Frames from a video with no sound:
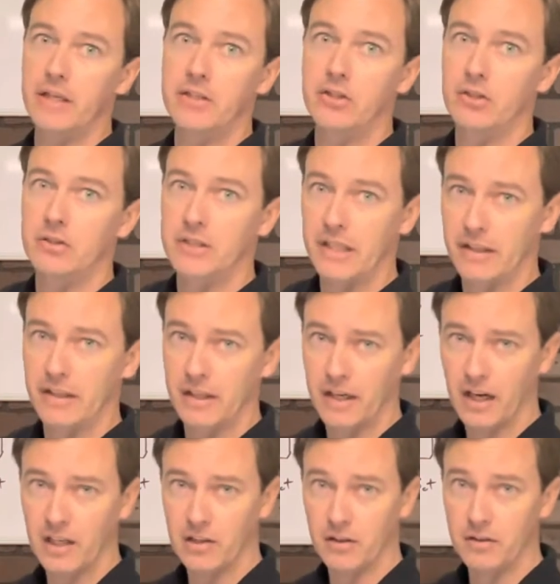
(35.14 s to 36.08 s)
is you'll see the
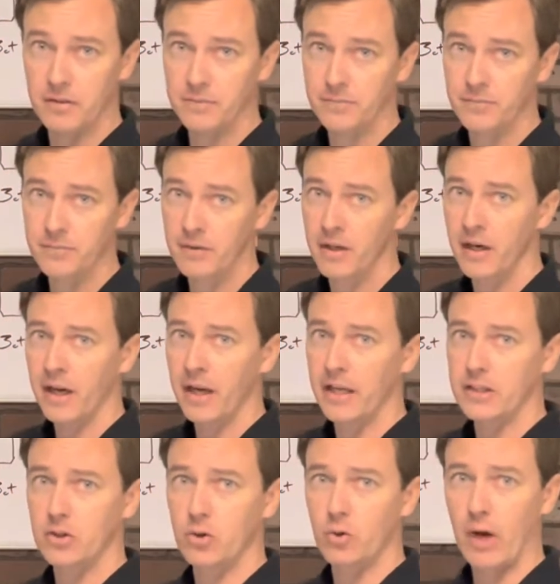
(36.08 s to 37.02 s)
color,
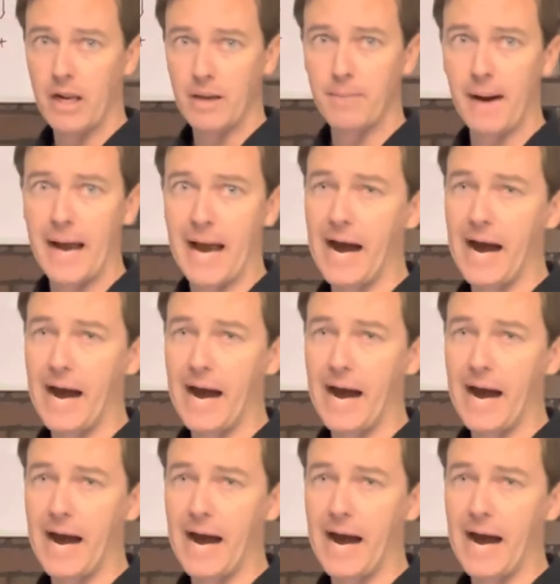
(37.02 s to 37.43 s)
and it's graded by